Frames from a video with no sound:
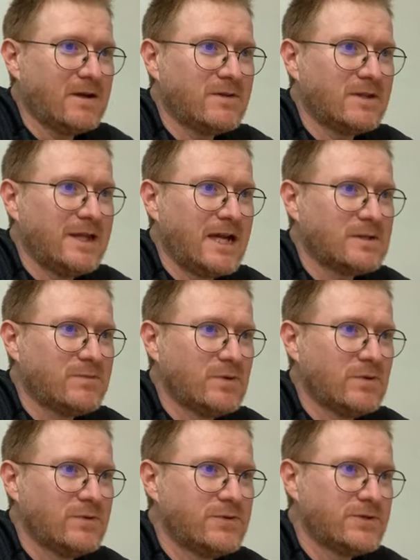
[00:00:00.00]
back of the
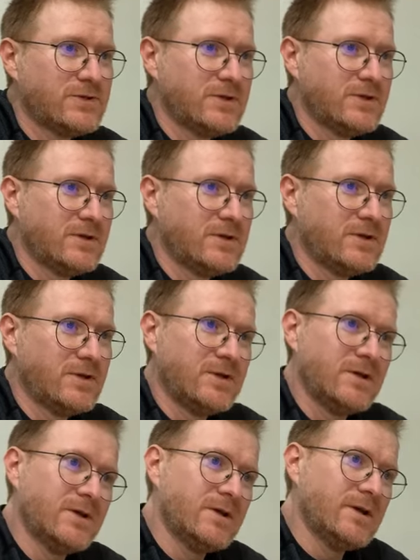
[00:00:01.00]
dashboards
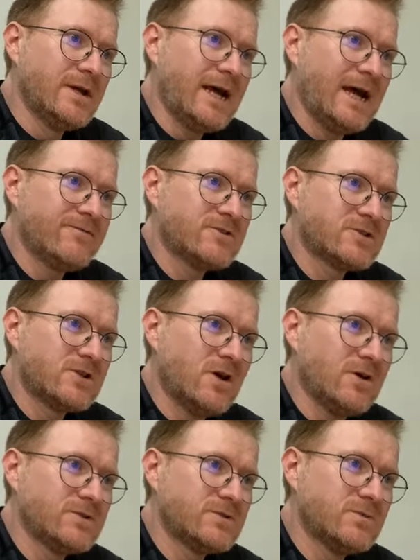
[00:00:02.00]
have
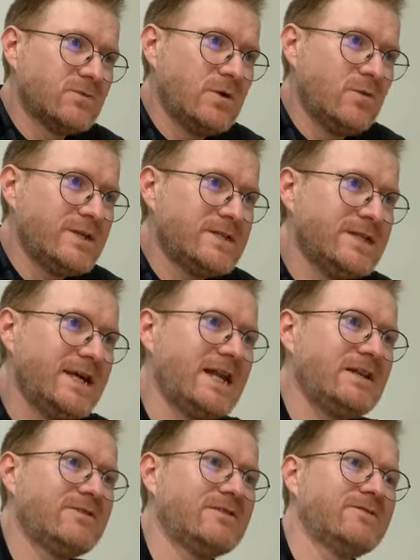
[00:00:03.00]
slots? Will we
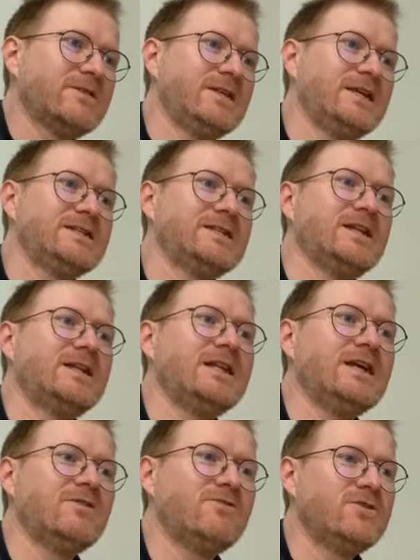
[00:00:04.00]
see anything for these
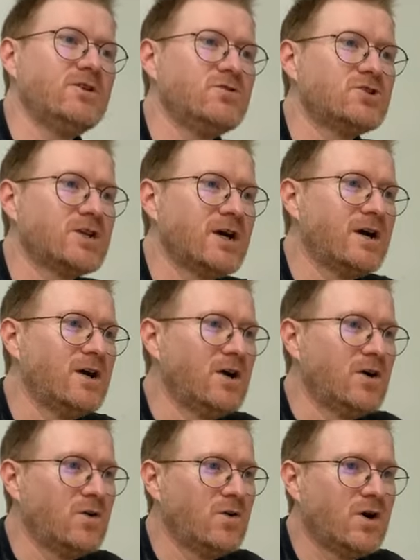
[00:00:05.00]
in the near
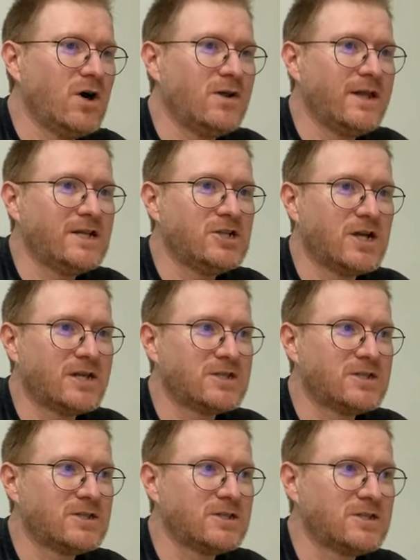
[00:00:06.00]
future, or are they
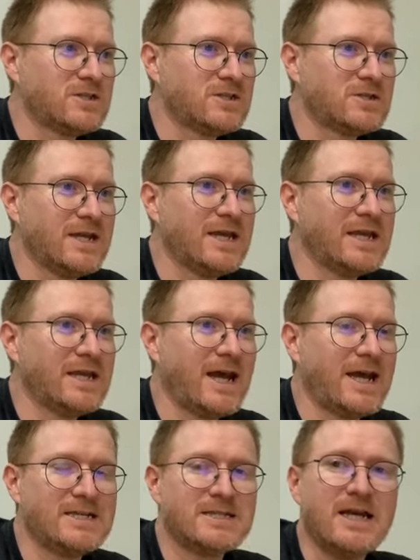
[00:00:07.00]
just
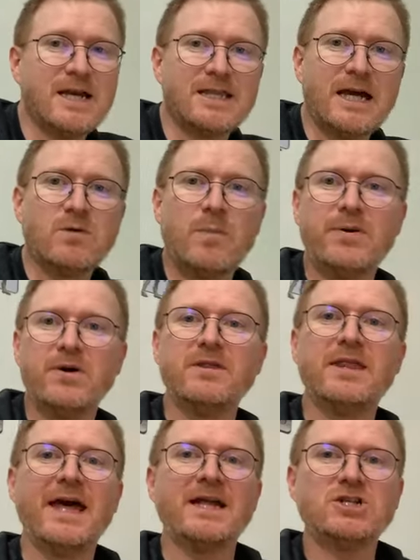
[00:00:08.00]
in case? They were
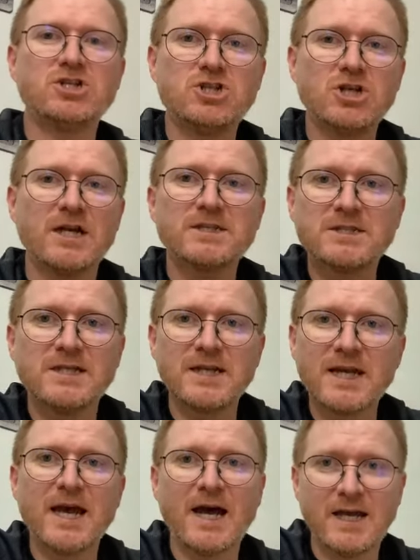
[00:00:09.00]
put there
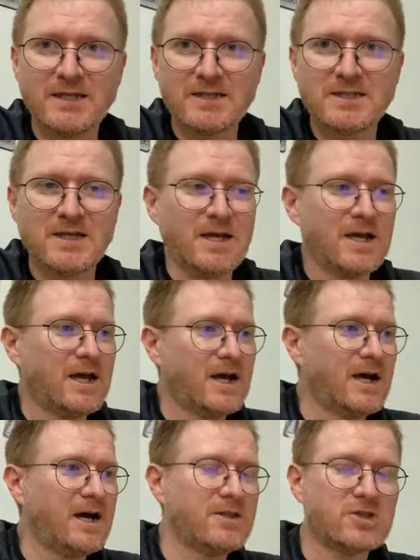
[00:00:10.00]
just in case.
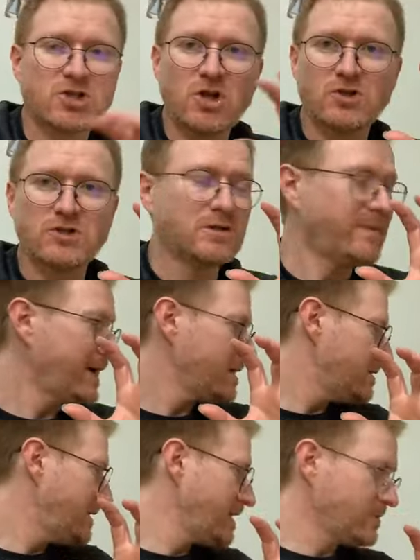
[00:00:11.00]
The slots on
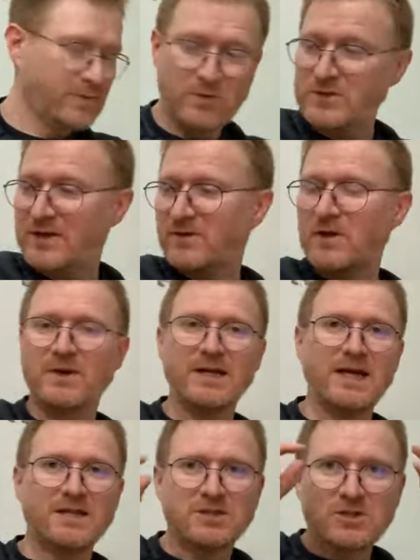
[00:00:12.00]
the back of the dashboards, I
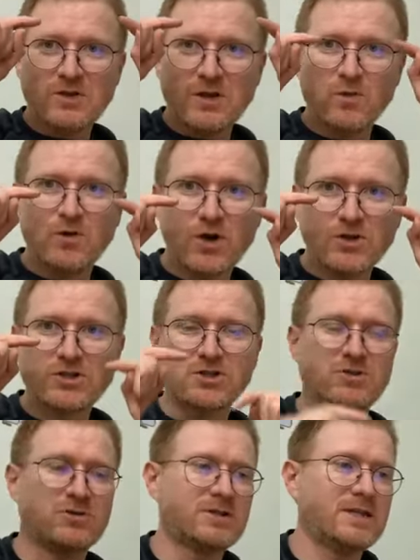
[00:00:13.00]
haven't got one here, there's two little
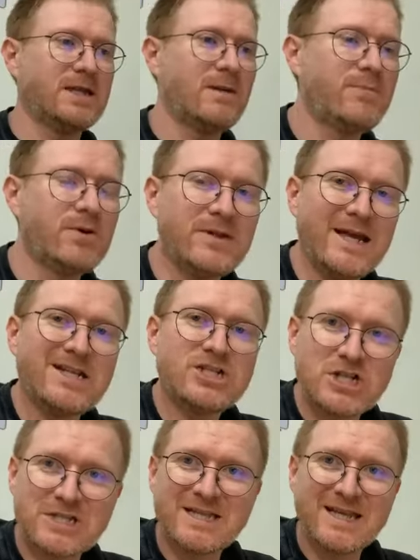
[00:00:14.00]
notches you'll see. They're put
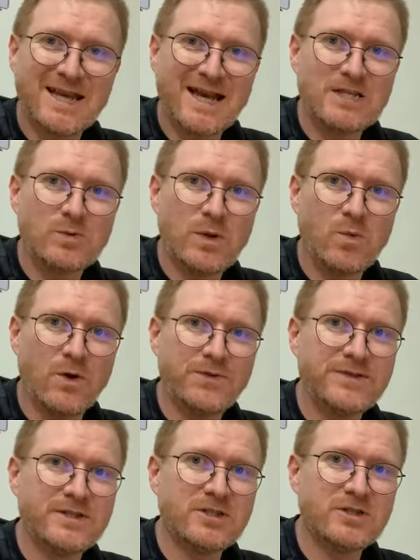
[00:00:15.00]
there just in case
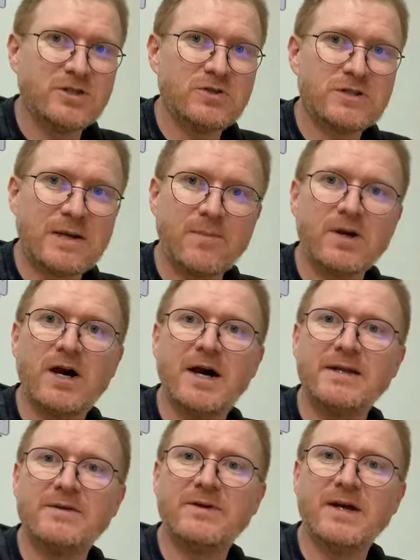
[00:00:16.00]
we wanted to do
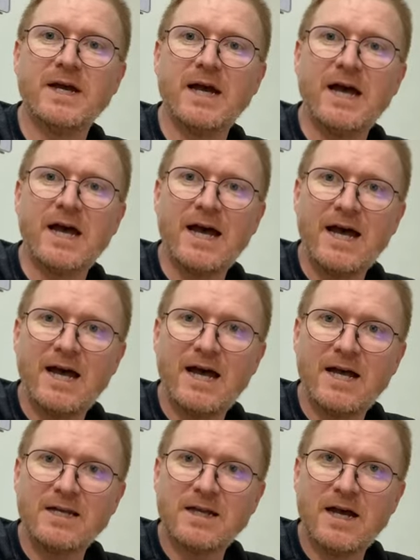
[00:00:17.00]
some kind of
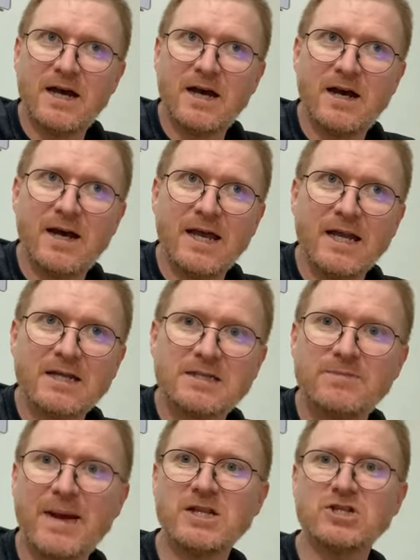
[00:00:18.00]

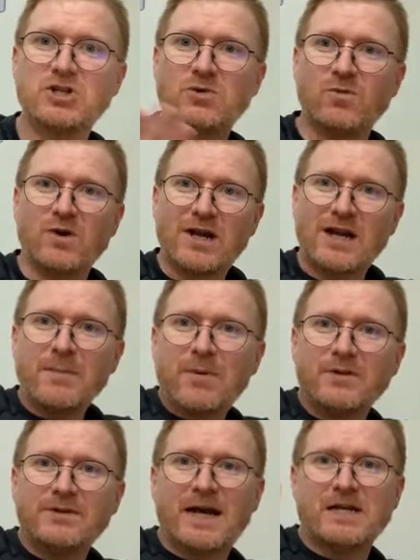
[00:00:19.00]
expansion
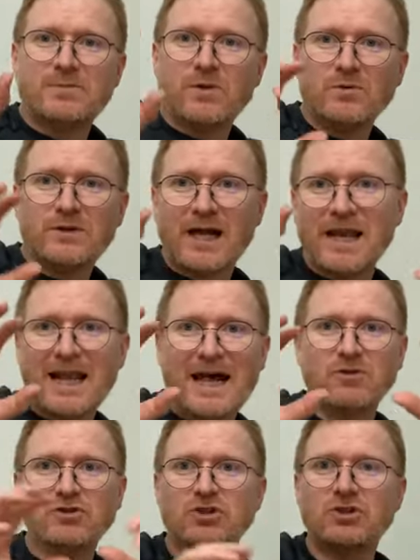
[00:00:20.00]
clip-on dashboard that
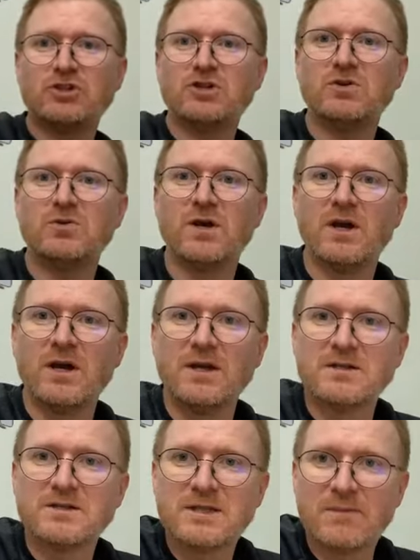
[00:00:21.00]
allowed you to do
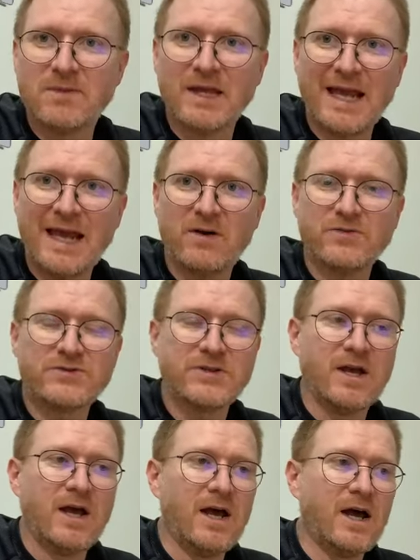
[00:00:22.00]
something
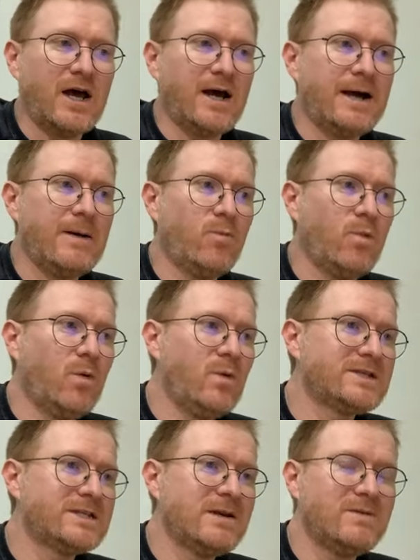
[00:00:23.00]
else.
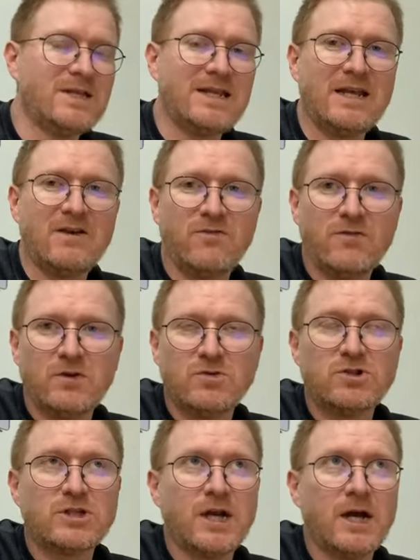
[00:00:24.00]
Will we see them in the near
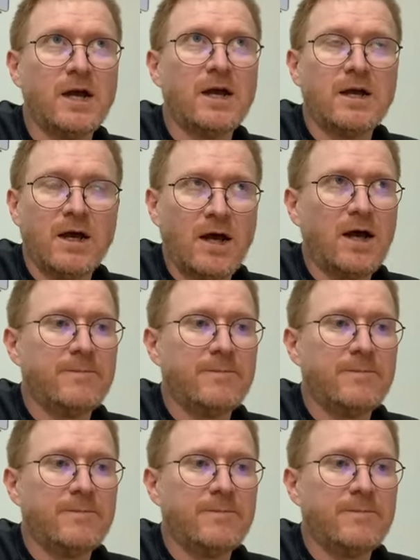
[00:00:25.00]
future?